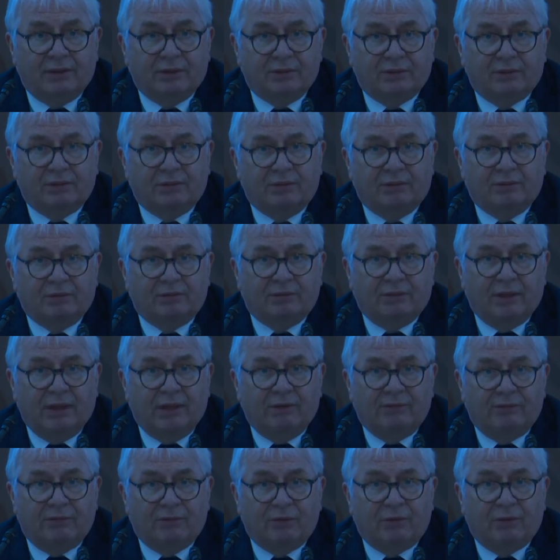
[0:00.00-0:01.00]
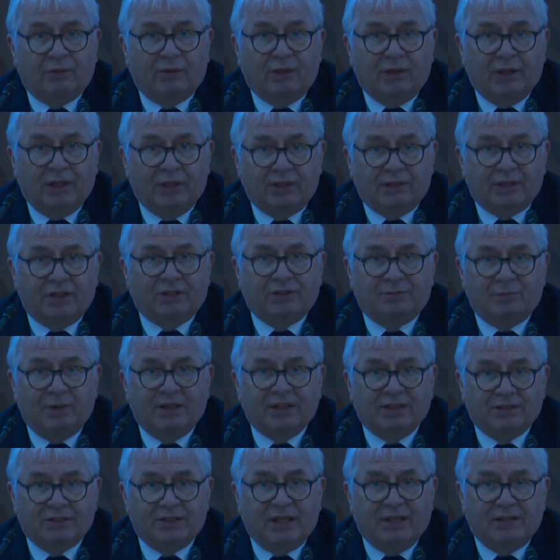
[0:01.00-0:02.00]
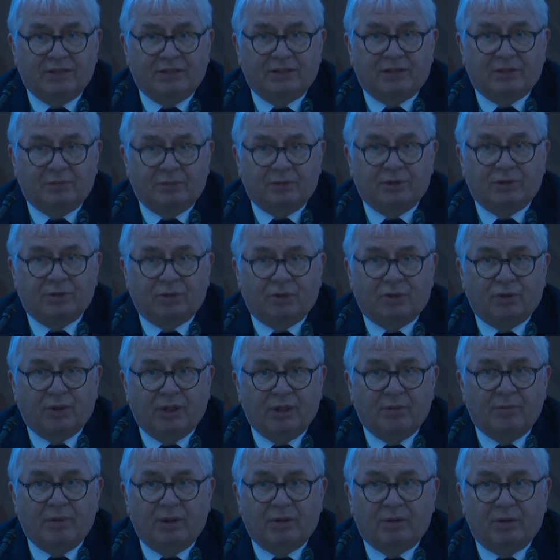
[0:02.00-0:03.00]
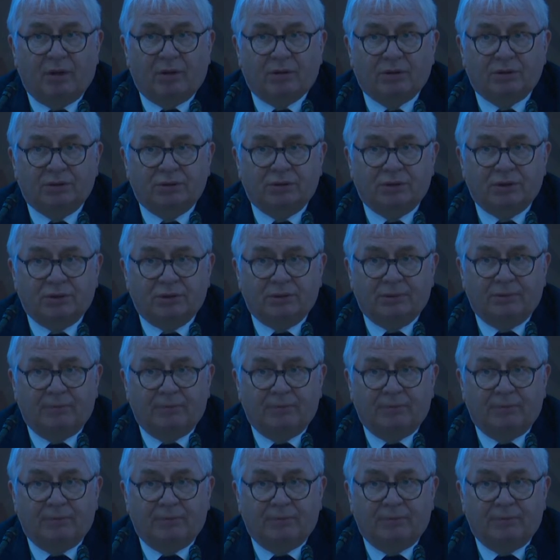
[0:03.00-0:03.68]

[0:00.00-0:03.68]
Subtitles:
So therefore, it does make sense that we're talking about oxygen.